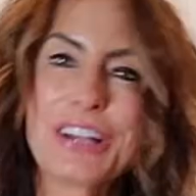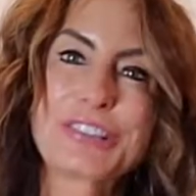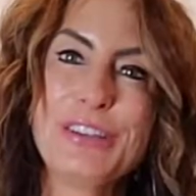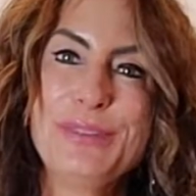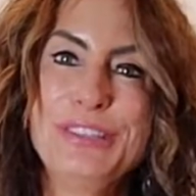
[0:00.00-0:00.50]

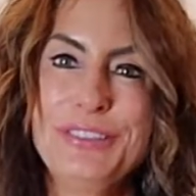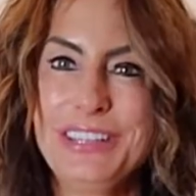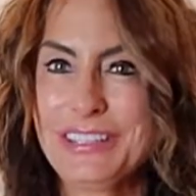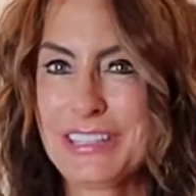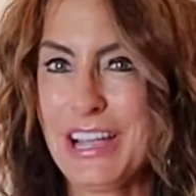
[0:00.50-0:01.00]
actually I've been doing
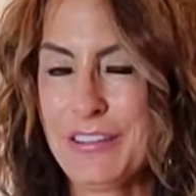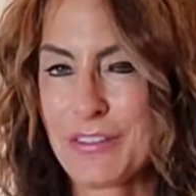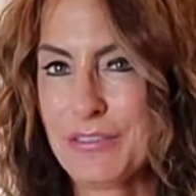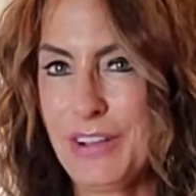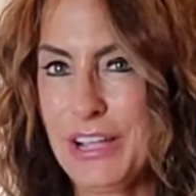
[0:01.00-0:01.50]
this diet
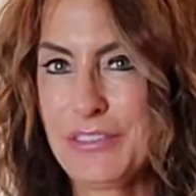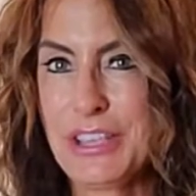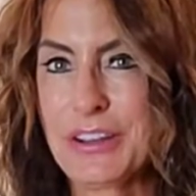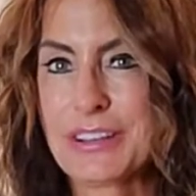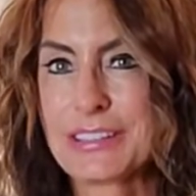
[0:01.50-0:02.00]
for 5
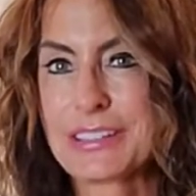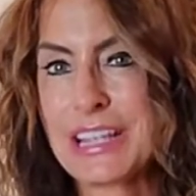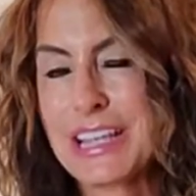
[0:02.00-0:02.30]
years.